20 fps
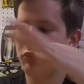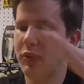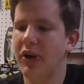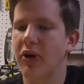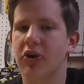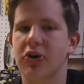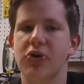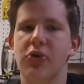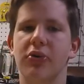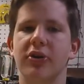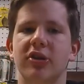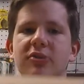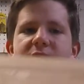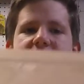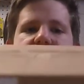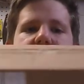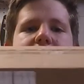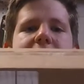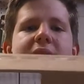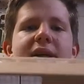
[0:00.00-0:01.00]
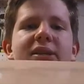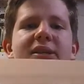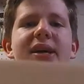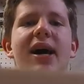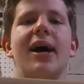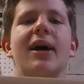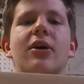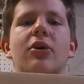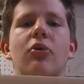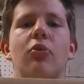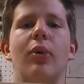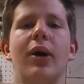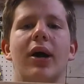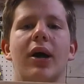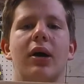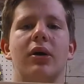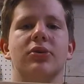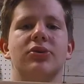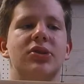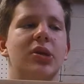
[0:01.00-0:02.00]
We are going to be doing a Tackle
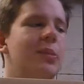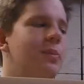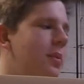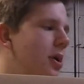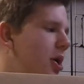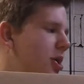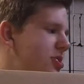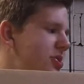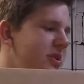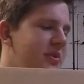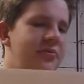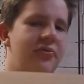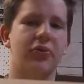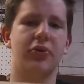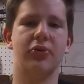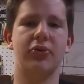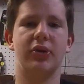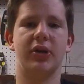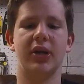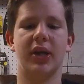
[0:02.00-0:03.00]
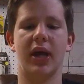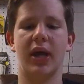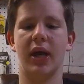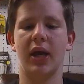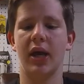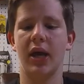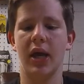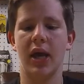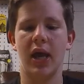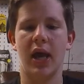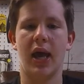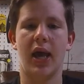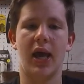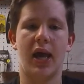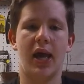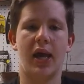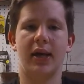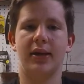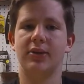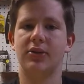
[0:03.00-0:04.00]
Warehouse unboxing for you today
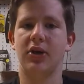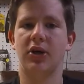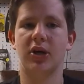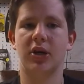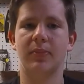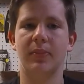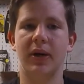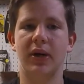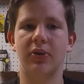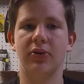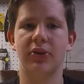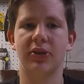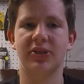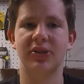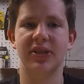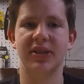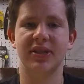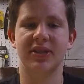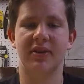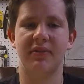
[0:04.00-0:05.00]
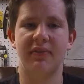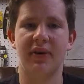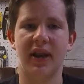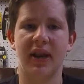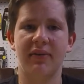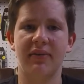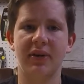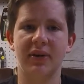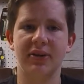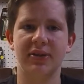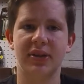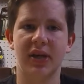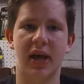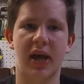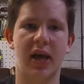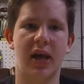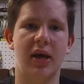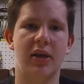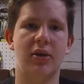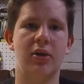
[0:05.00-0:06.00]
and talk about the season ahead of us
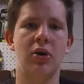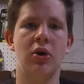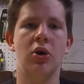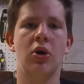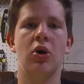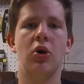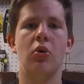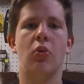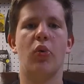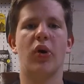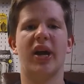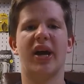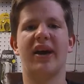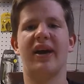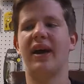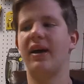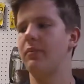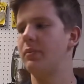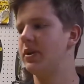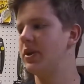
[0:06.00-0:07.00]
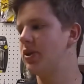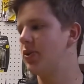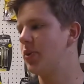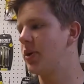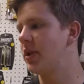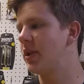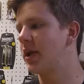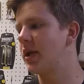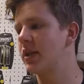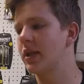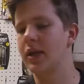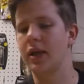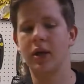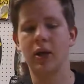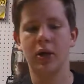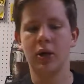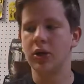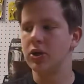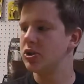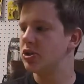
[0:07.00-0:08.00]
and what I have been doing lately.
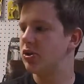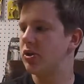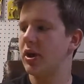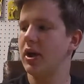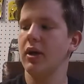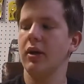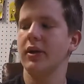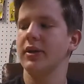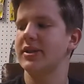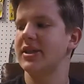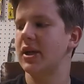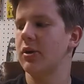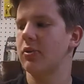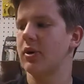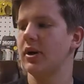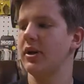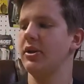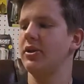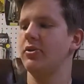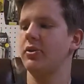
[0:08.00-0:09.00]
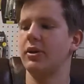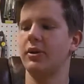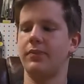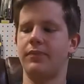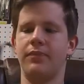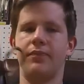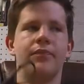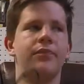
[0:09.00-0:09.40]
So yeah, let's get right into it.